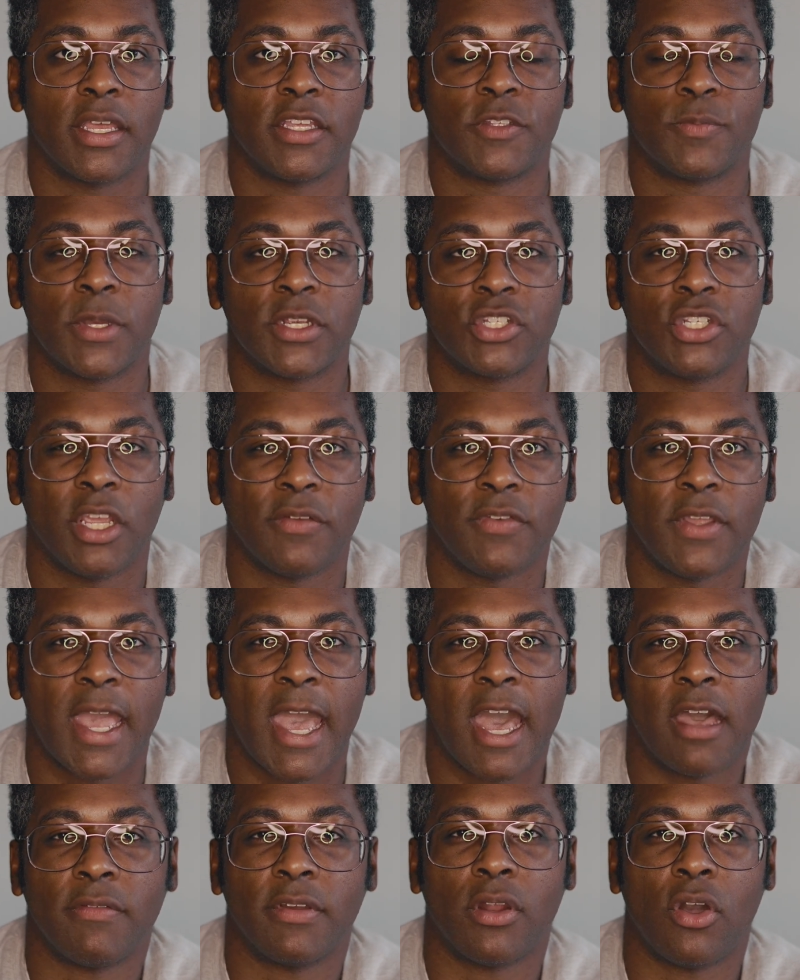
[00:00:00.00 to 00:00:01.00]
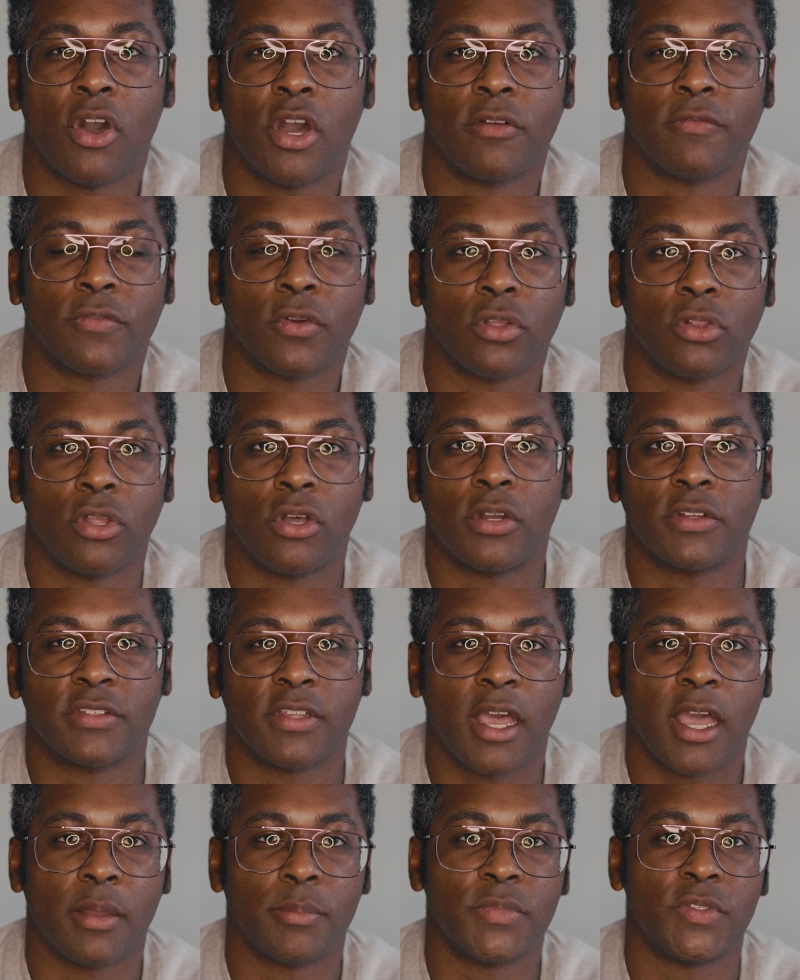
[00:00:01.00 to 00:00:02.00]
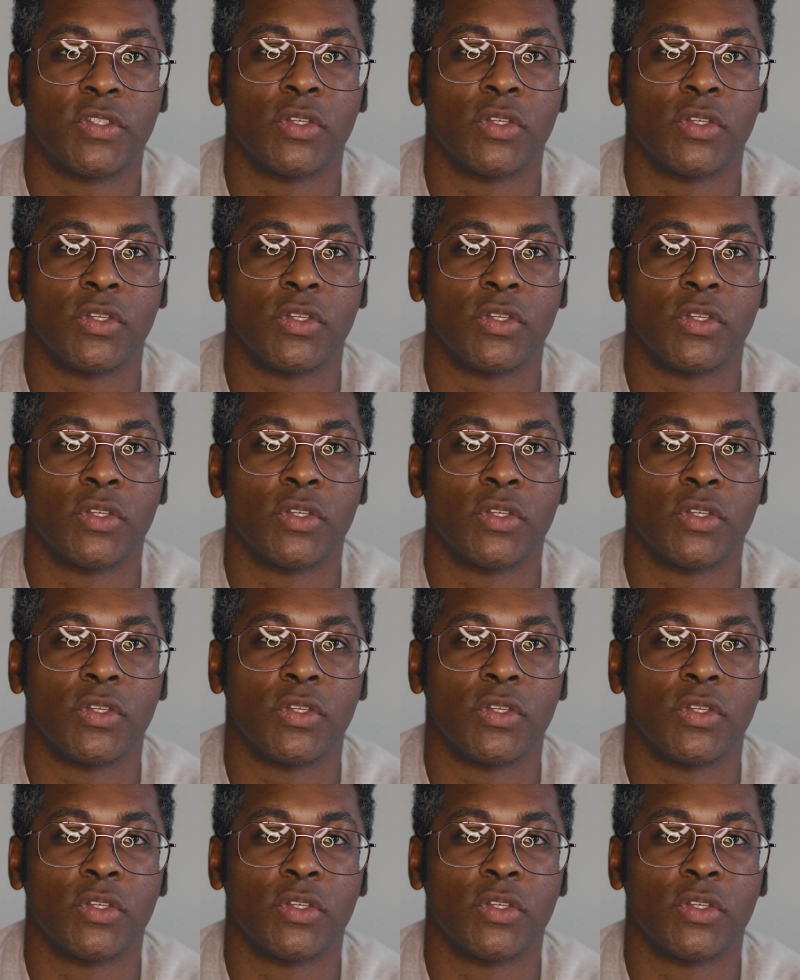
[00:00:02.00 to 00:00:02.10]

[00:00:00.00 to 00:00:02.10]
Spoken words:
especially if you have it on for a long time.